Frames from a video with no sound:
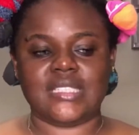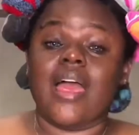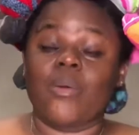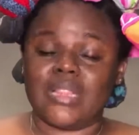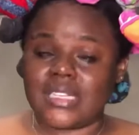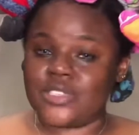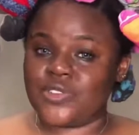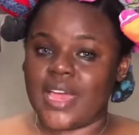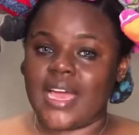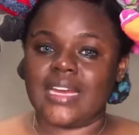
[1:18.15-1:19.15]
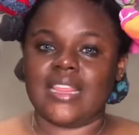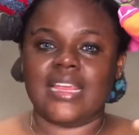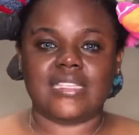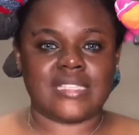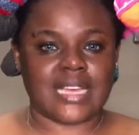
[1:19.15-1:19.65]
I wanted to try another
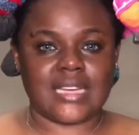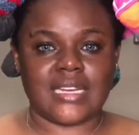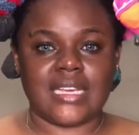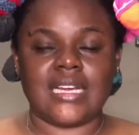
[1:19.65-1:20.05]
technique,